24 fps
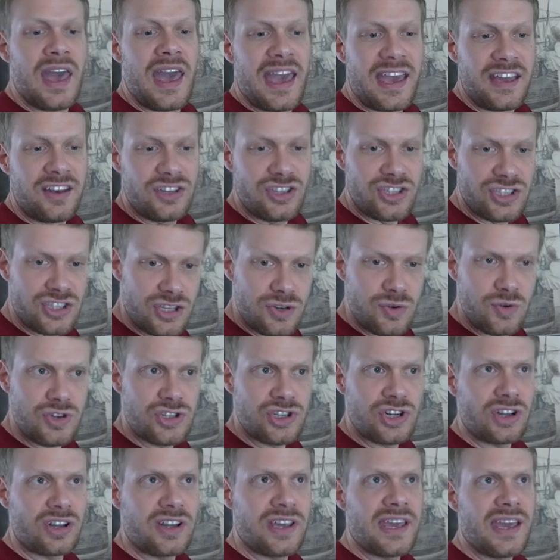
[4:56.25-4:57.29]
and
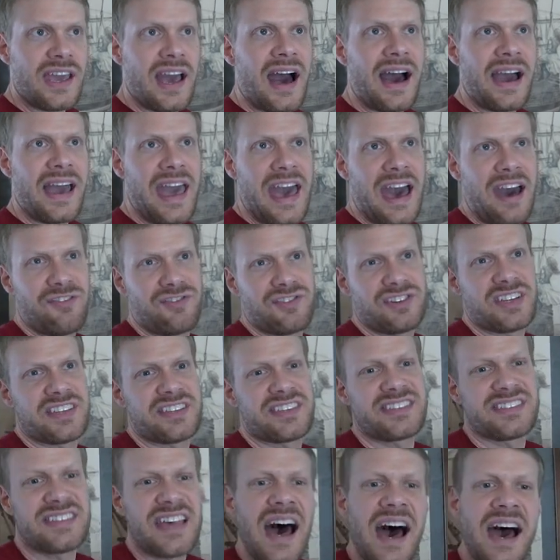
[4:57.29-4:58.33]
usually I have to
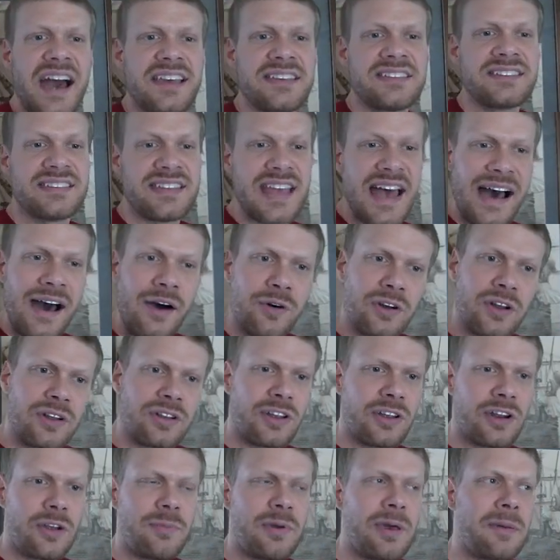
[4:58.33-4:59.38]
size down a
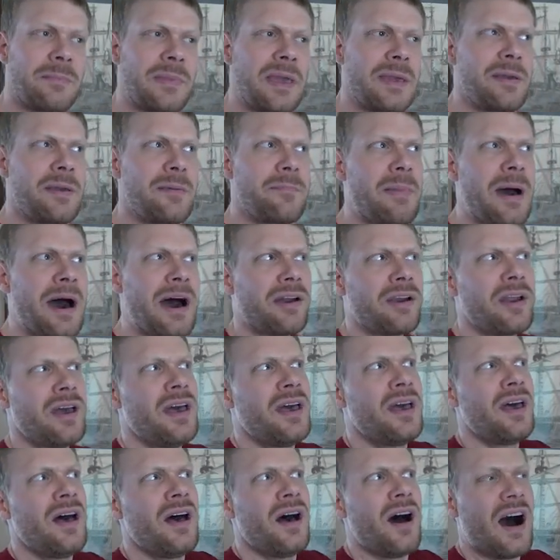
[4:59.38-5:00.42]
little bit, maybe about
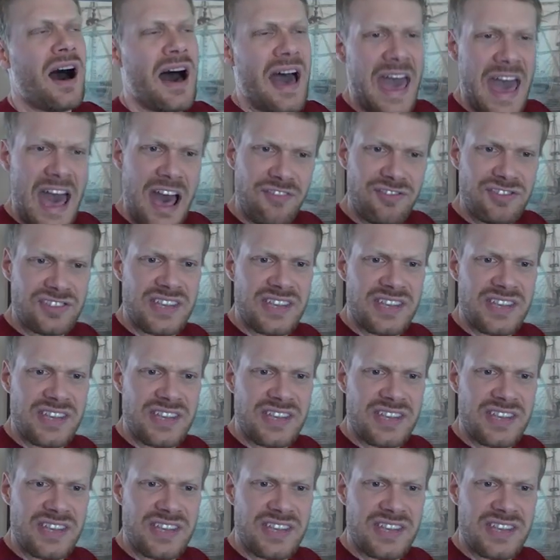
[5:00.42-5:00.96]
a half